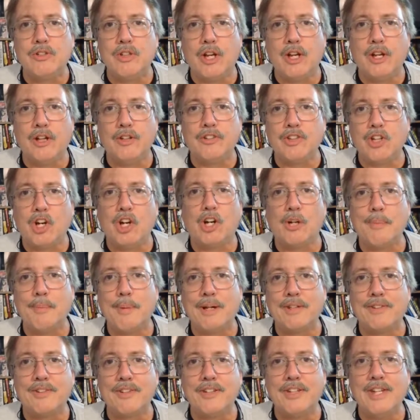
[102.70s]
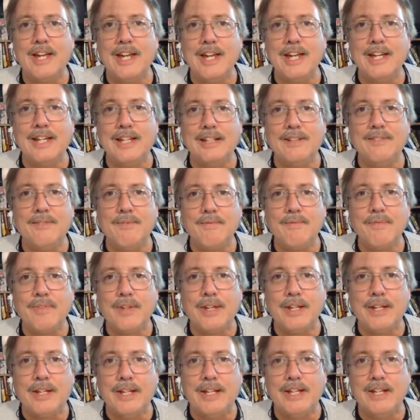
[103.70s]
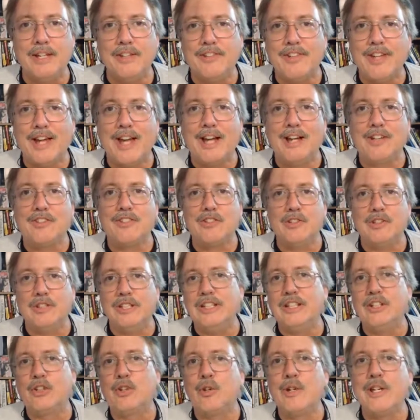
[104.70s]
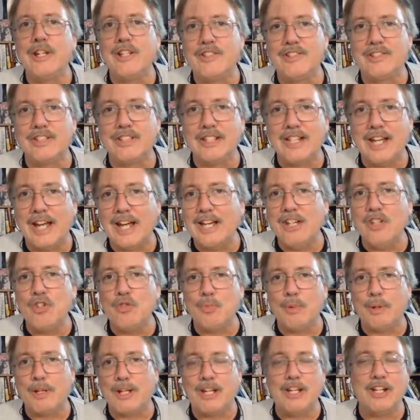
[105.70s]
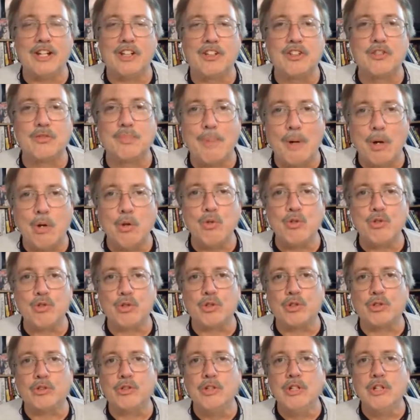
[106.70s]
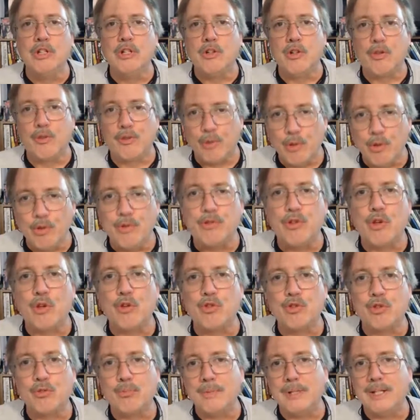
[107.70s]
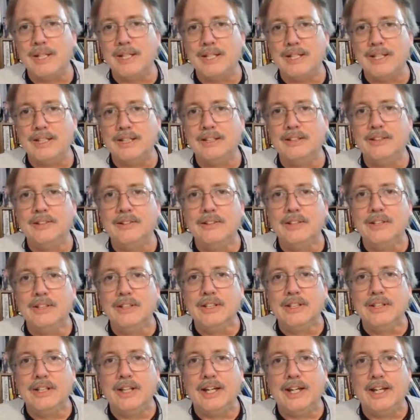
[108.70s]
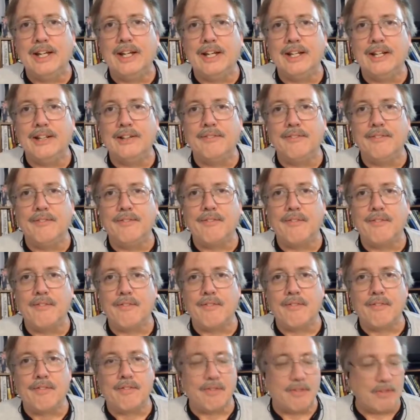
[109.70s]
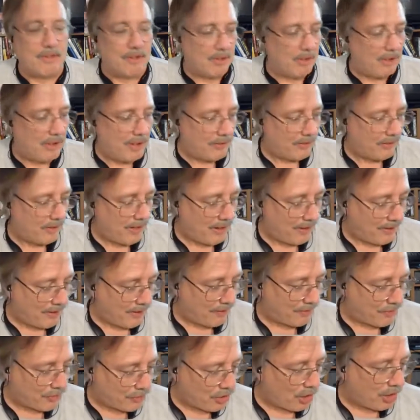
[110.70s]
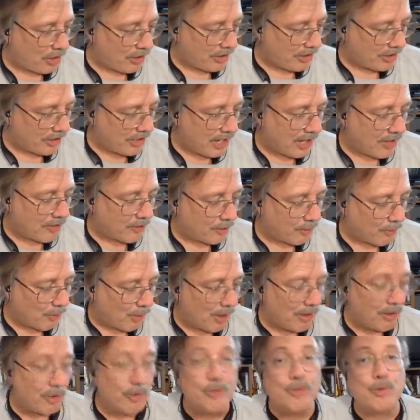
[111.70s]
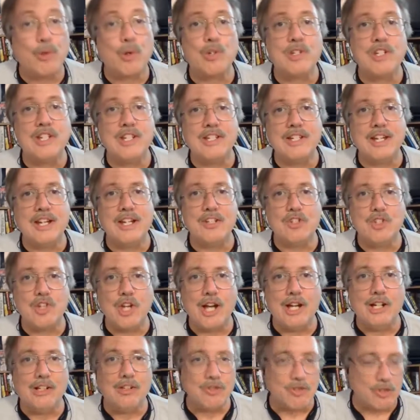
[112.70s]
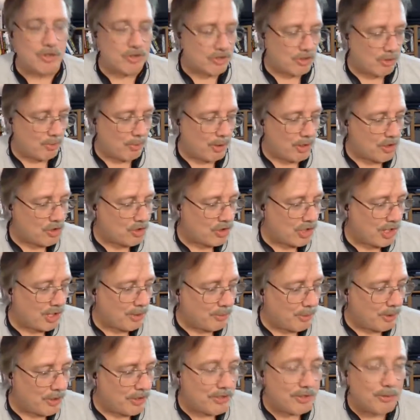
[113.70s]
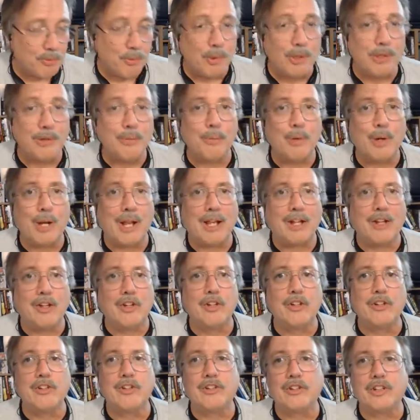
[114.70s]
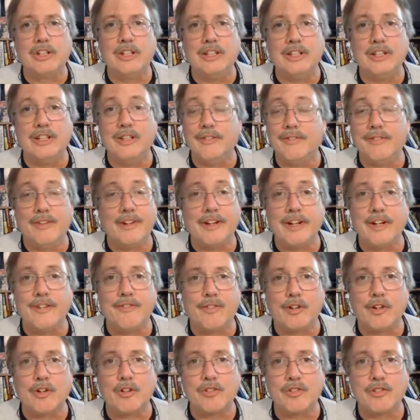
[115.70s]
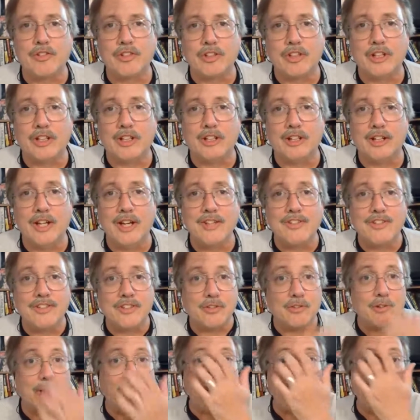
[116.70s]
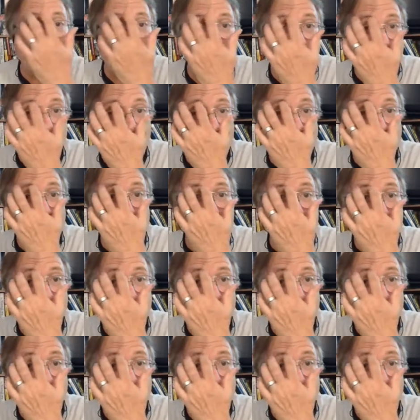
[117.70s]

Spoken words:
talk about today is how to increase engagement and exposure through social media. And I started another one of those 14-day challenges. So I want to share with you what I learned in the very first lesson right out of the gate.